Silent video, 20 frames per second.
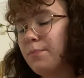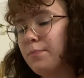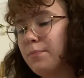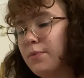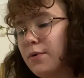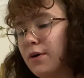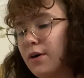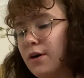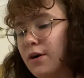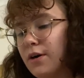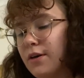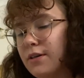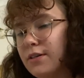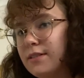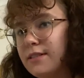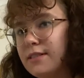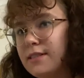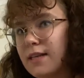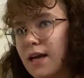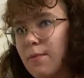but
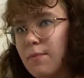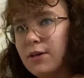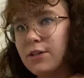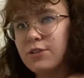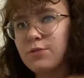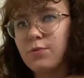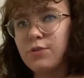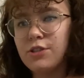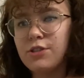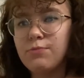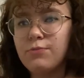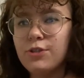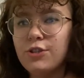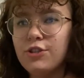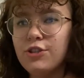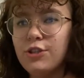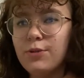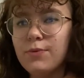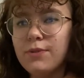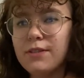I might just watch some
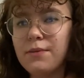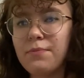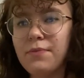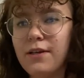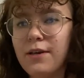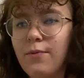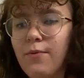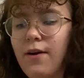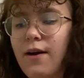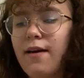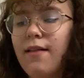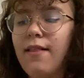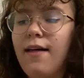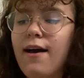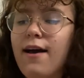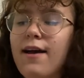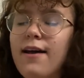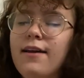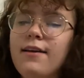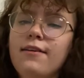YouTube or something while
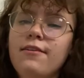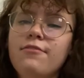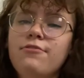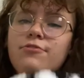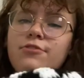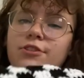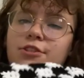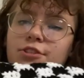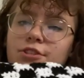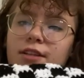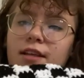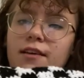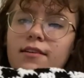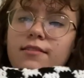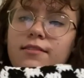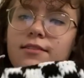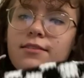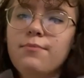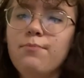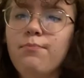I finish
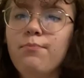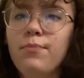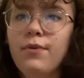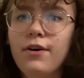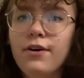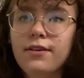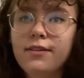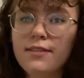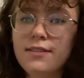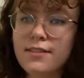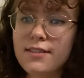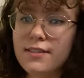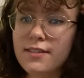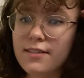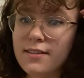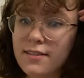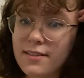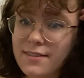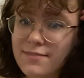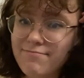this. But
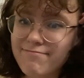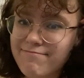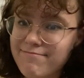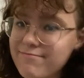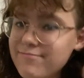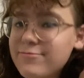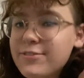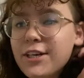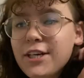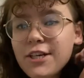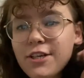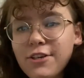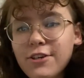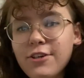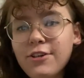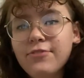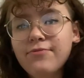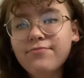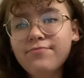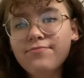very
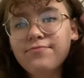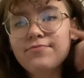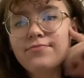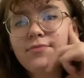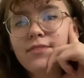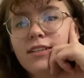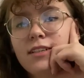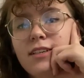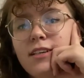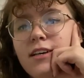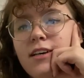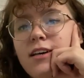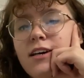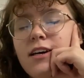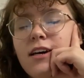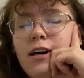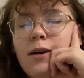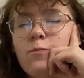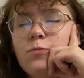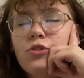cute.
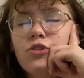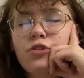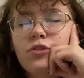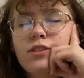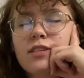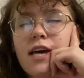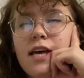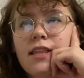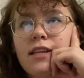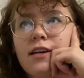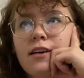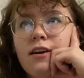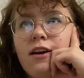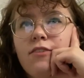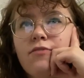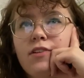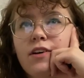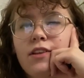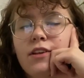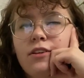I'm so sad that I
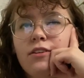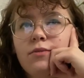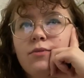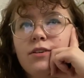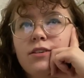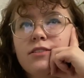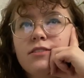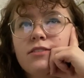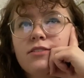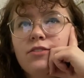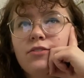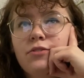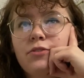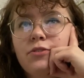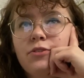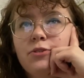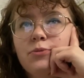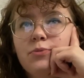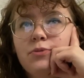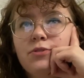can't find the other ones on
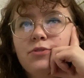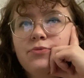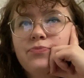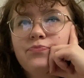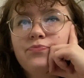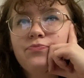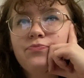Audible.